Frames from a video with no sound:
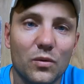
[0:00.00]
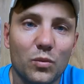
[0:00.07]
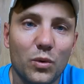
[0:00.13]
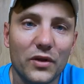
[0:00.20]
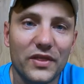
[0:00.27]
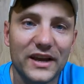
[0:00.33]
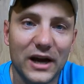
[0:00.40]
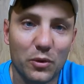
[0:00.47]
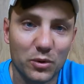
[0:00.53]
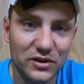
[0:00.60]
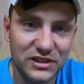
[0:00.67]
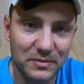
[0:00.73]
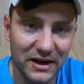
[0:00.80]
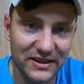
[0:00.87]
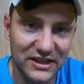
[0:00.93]
One thing I will
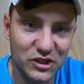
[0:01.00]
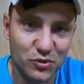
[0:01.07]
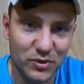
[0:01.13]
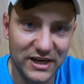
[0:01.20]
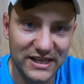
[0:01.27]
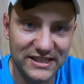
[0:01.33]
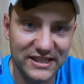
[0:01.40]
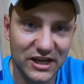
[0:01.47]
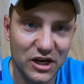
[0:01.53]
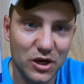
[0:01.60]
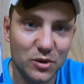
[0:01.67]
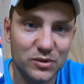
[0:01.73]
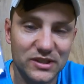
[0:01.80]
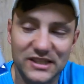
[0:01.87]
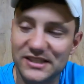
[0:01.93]
say about these rigs
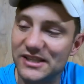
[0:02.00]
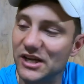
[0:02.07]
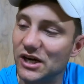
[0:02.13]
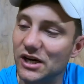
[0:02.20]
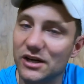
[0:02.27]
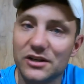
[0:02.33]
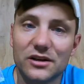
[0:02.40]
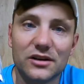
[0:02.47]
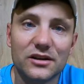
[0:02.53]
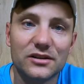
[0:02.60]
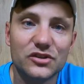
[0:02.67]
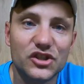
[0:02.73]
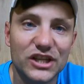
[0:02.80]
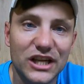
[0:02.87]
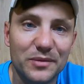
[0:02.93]
though, since they're
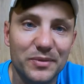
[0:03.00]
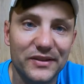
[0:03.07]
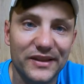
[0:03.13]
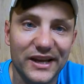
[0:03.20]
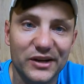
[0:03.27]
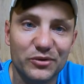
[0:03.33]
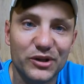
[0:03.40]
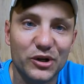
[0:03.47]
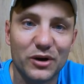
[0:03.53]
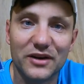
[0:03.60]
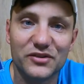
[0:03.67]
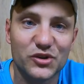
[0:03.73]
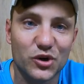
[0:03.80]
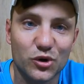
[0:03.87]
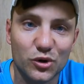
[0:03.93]
cheap and they really don't
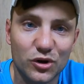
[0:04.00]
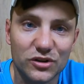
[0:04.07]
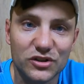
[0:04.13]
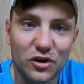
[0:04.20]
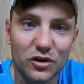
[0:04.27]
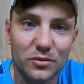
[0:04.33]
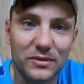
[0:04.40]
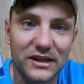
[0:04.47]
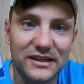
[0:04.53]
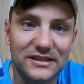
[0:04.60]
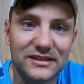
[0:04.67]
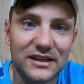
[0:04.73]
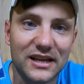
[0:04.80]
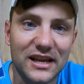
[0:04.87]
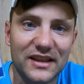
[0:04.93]
have circle hooks on them,
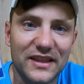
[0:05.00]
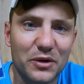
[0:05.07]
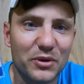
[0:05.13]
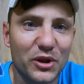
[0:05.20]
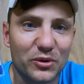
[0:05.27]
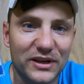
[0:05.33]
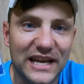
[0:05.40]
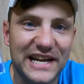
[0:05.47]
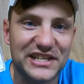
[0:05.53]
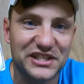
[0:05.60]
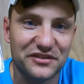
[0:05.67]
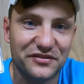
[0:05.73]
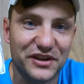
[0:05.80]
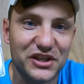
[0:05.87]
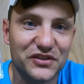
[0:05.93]
is they really don't catch
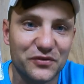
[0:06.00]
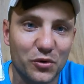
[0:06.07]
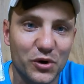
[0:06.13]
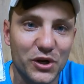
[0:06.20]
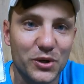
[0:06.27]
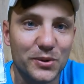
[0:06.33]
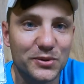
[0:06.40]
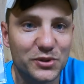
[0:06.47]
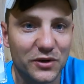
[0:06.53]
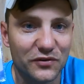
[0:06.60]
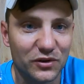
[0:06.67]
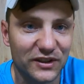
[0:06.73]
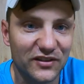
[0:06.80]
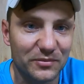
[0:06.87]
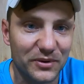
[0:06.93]
the fish for you. So if
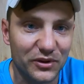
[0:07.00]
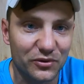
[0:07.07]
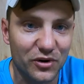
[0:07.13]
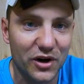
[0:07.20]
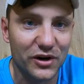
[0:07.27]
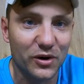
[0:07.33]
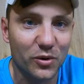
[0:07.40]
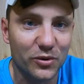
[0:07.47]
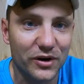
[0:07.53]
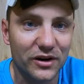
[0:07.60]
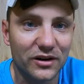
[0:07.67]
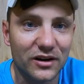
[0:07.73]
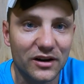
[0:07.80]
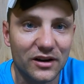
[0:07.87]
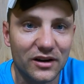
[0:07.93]
you leave them in the rod
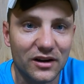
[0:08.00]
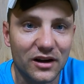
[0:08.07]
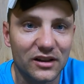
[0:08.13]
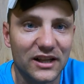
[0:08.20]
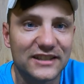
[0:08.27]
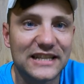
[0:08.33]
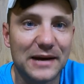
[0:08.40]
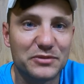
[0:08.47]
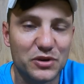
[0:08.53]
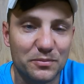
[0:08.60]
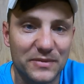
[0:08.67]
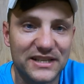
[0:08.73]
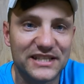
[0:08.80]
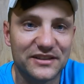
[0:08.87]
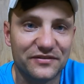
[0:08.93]
holder, a lot of times you
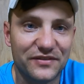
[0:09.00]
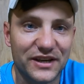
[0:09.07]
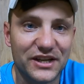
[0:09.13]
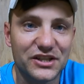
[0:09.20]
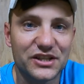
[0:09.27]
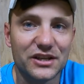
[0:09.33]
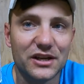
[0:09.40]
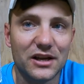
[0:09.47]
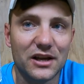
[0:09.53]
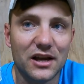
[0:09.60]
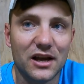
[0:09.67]
miss the fish.